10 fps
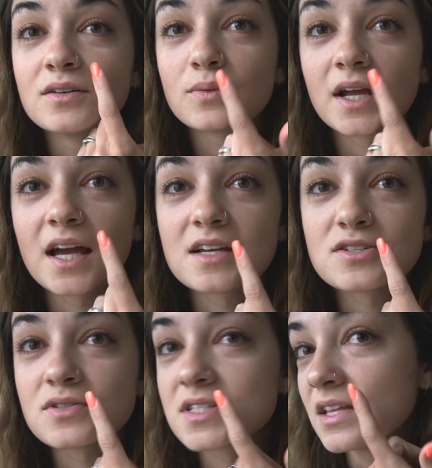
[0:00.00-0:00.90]
ring as
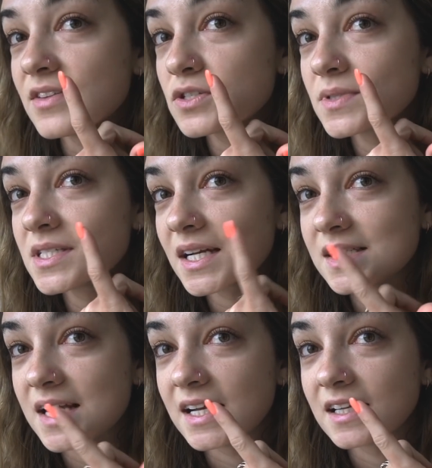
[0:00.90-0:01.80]
you can see and this one's
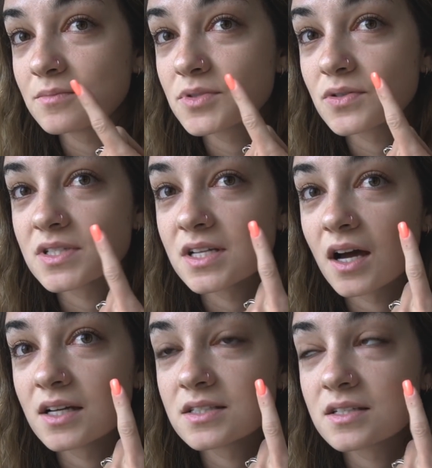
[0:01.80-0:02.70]
titanium so it's
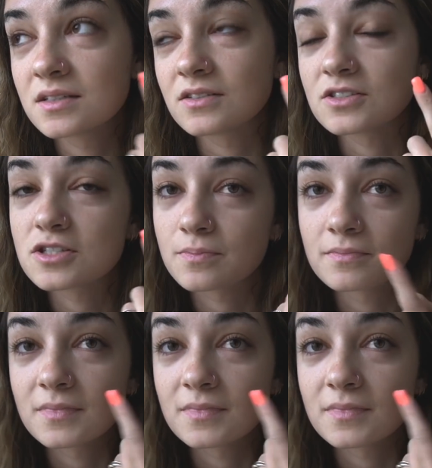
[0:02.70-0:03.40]
not or it's